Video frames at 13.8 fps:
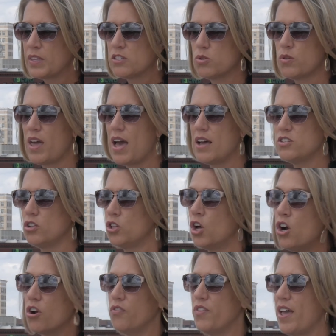So they had to
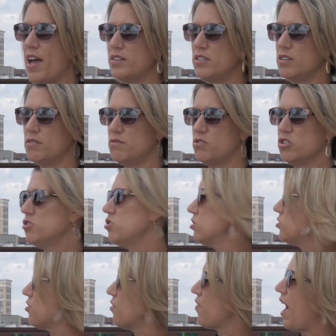learn. They had to, just to
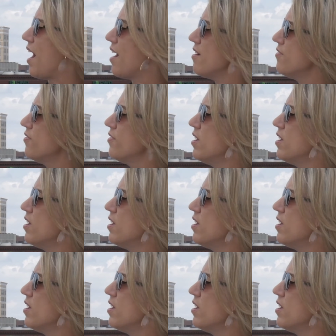survive